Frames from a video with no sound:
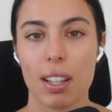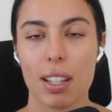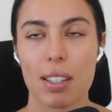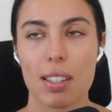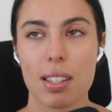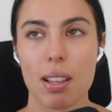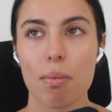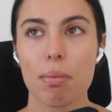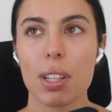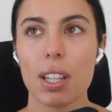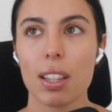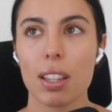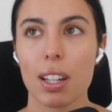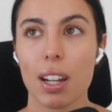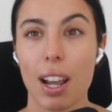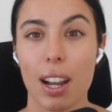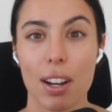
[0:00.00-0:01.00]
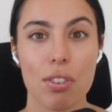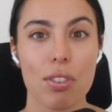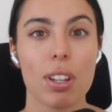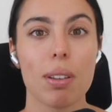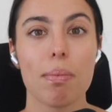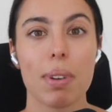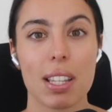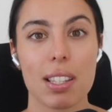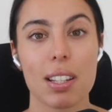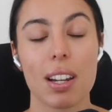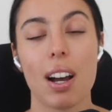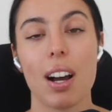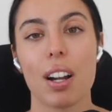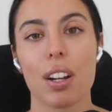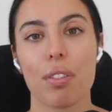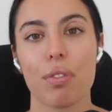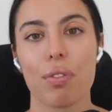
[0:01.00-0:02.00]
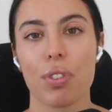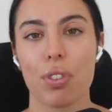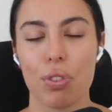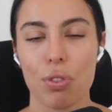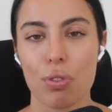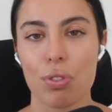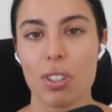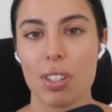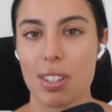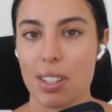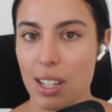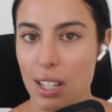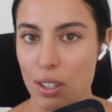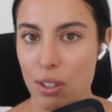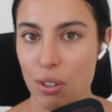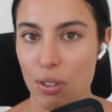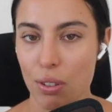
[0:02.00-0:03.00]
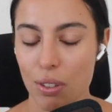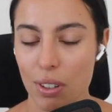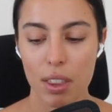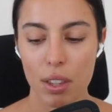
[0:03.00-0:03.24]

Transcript: It's something that actually makes it harder for you to stick to.